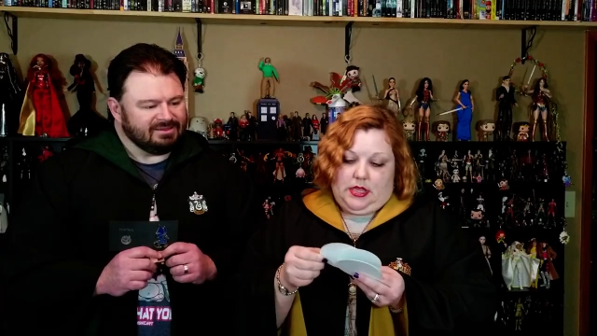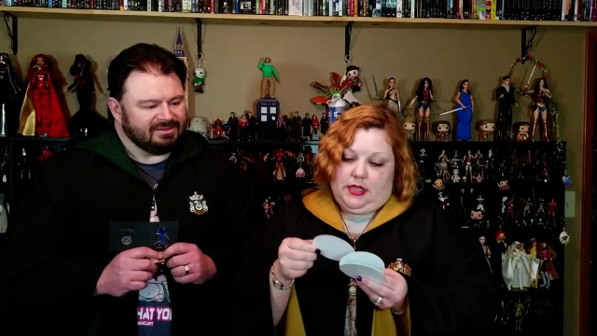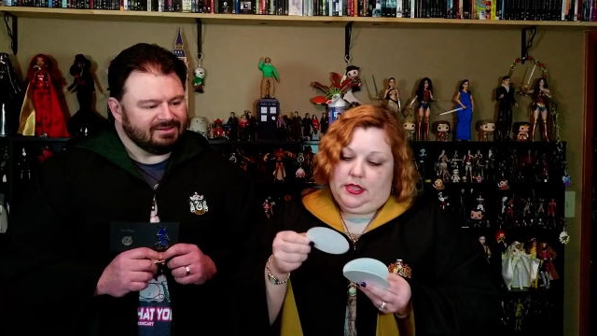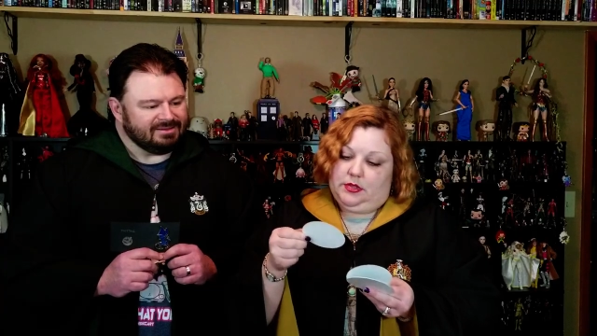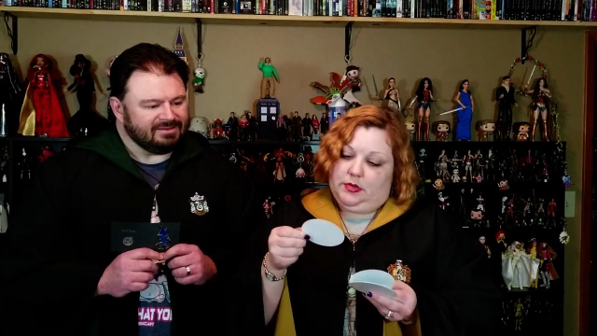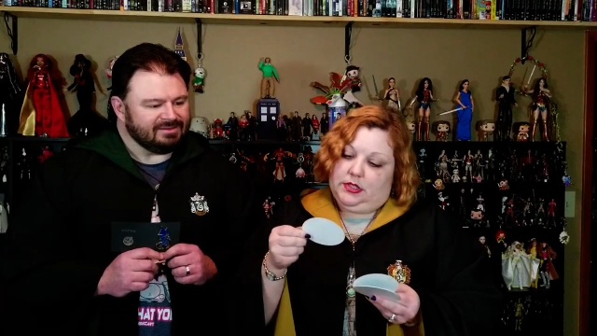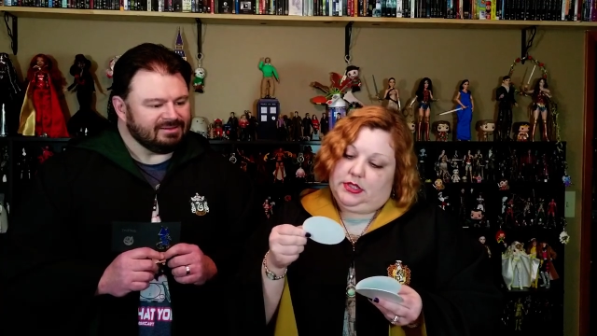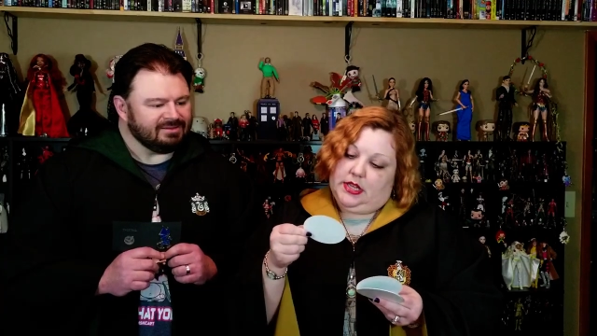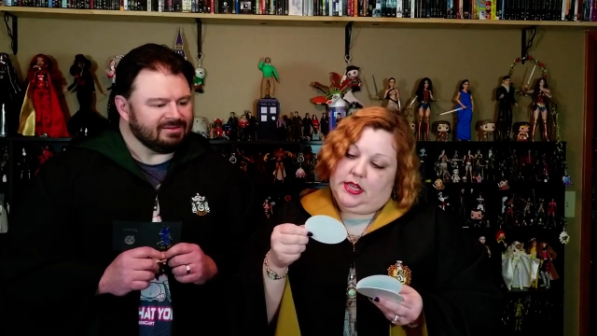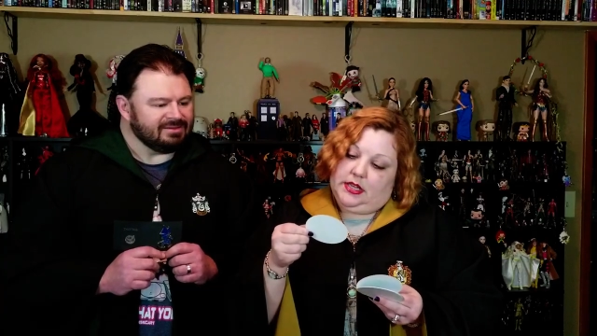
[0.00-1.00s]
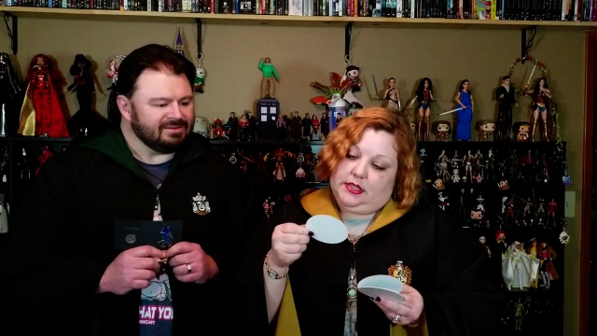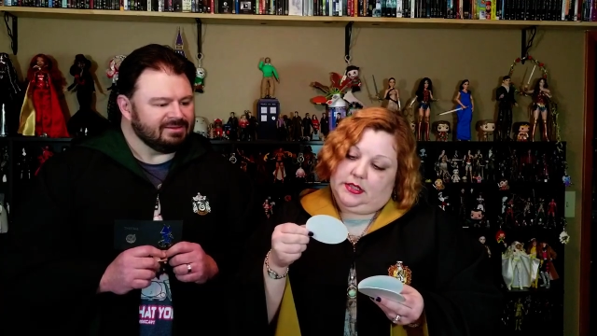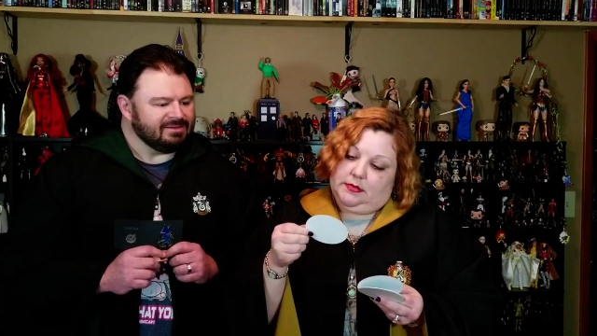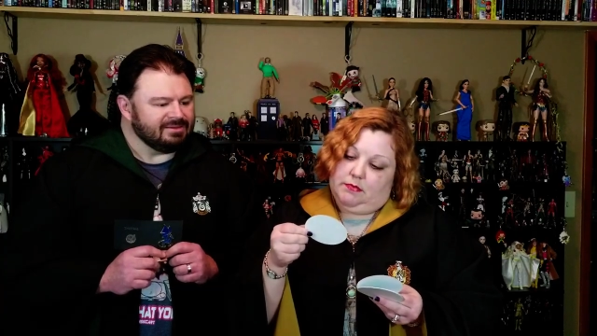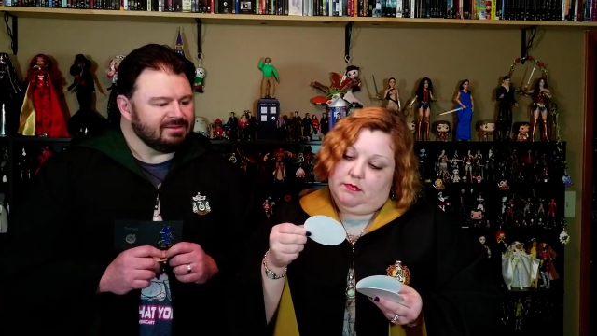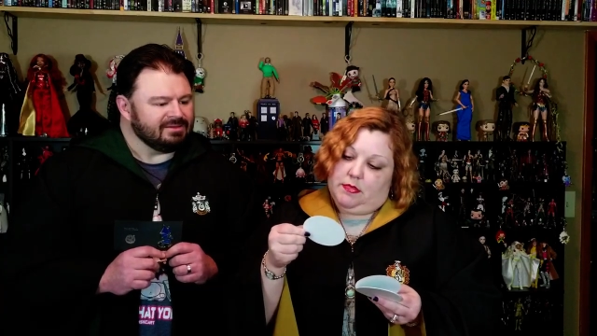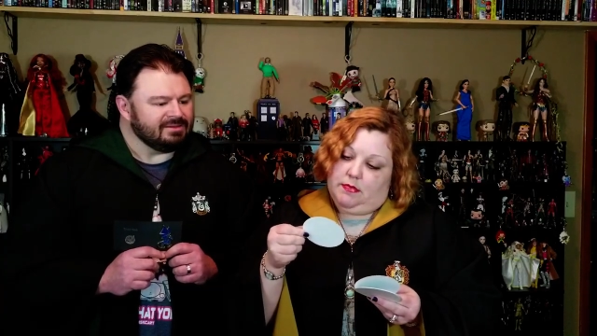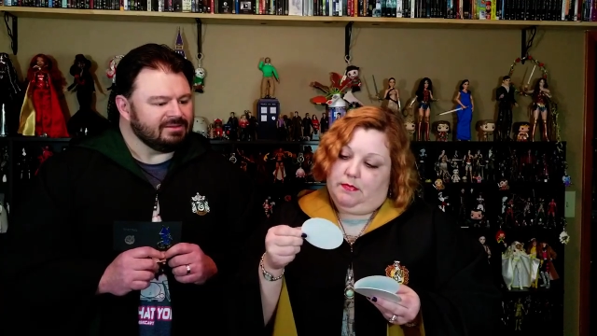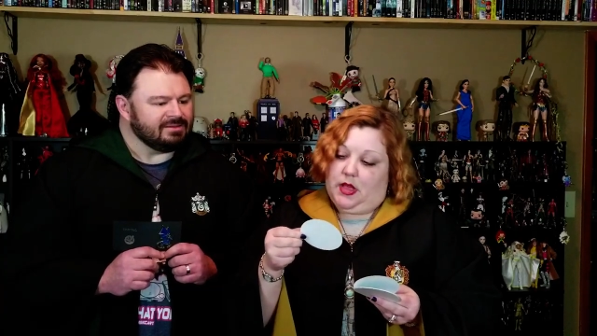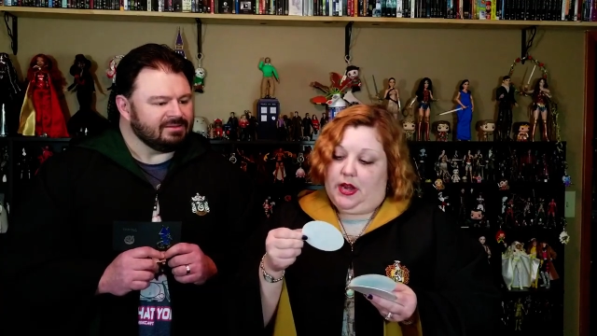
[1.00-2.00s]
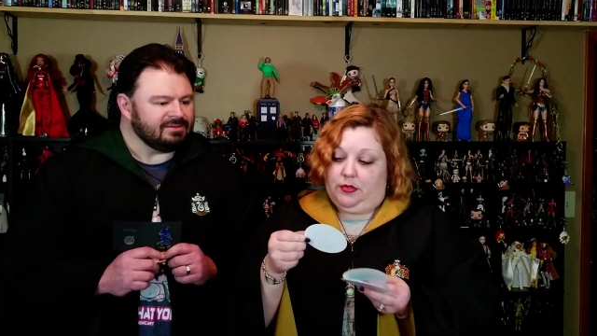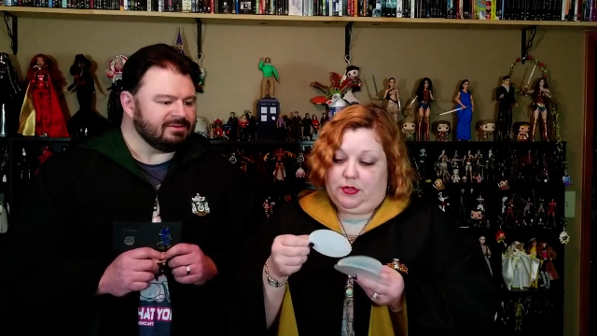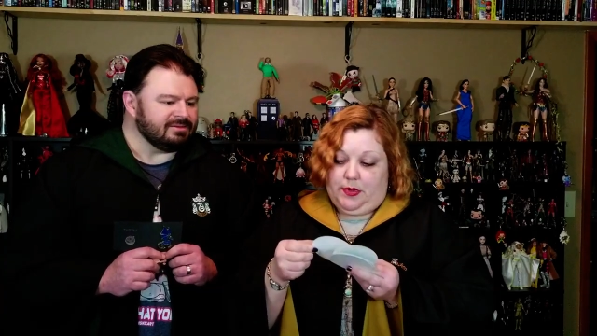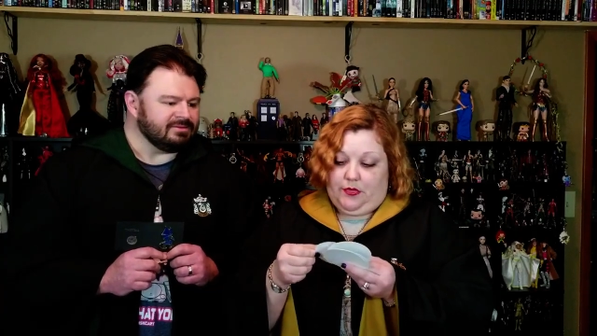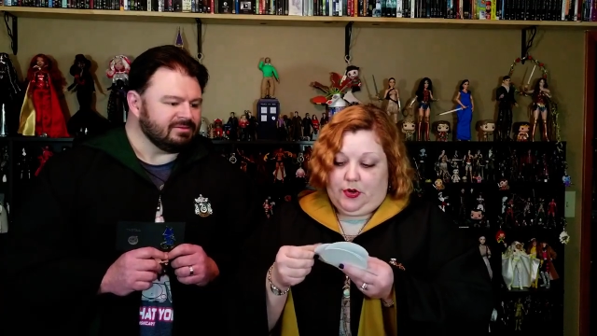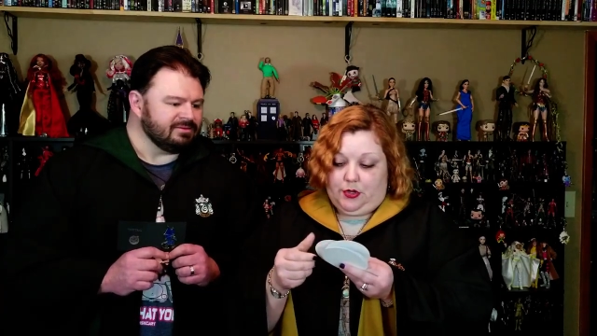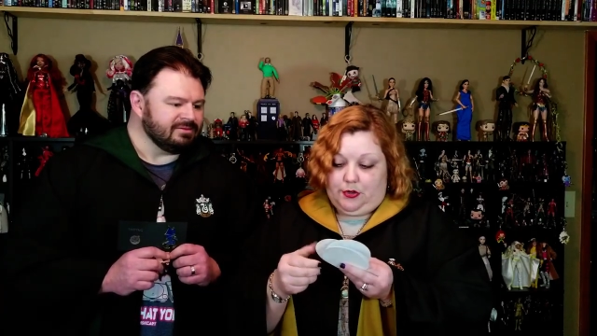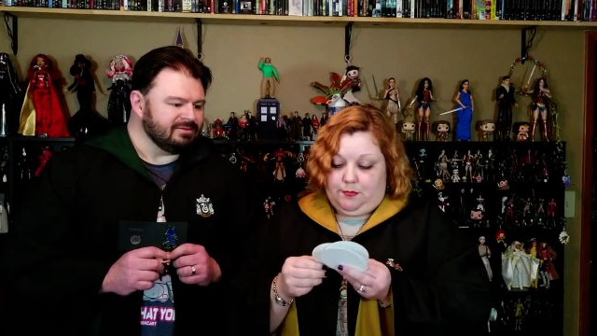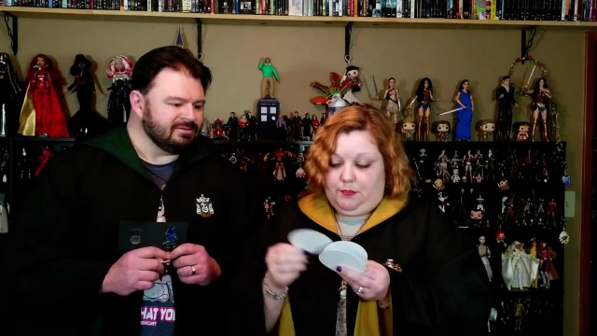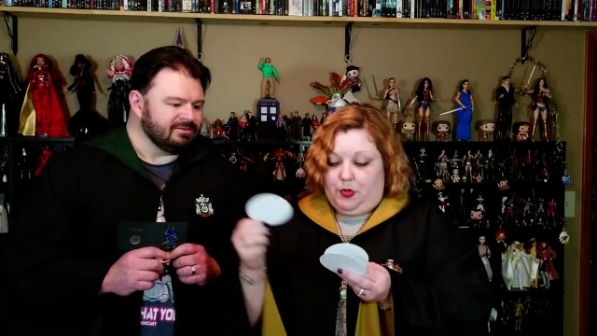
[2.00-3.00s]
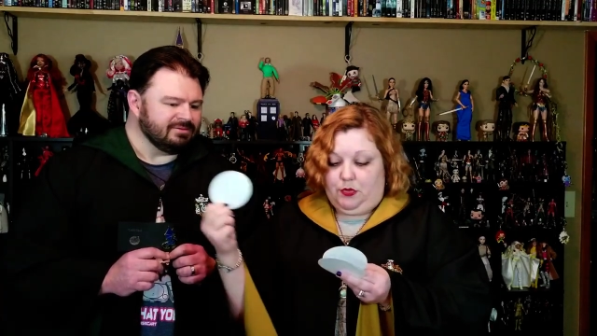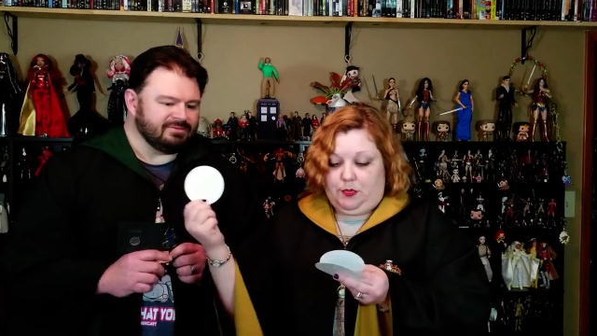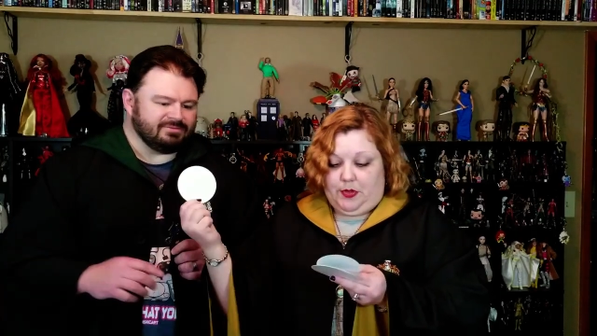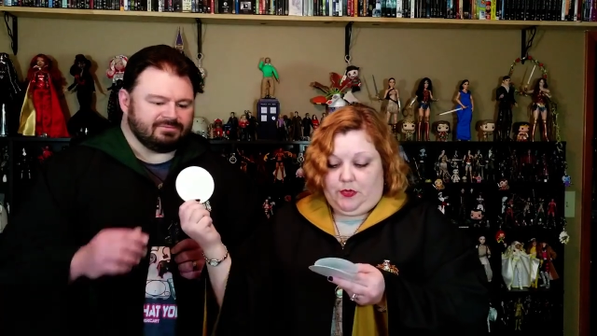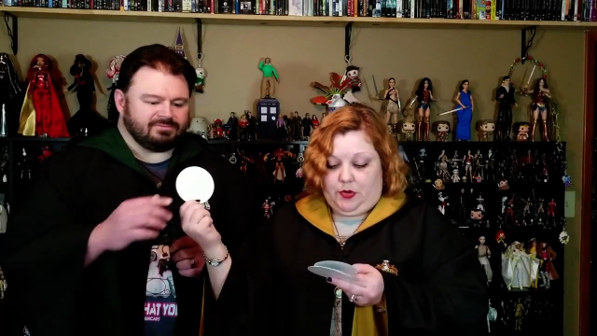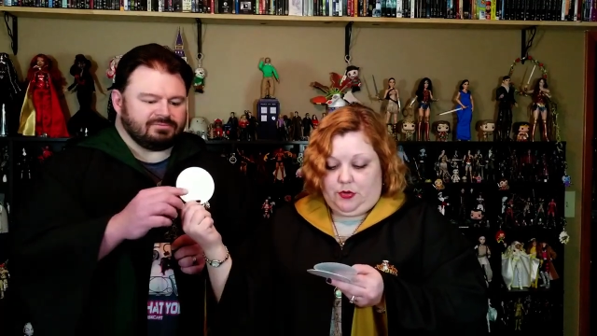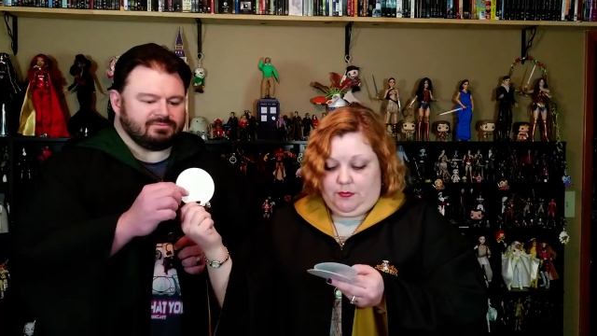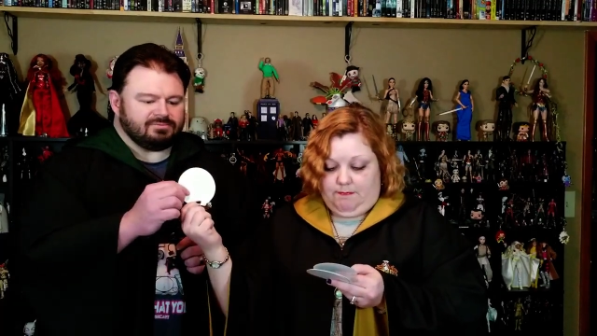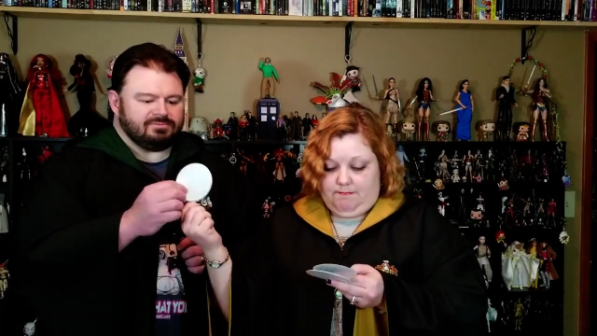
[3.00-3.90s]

Speaker 1: then this one says, mm, I don't speak French. You speak French.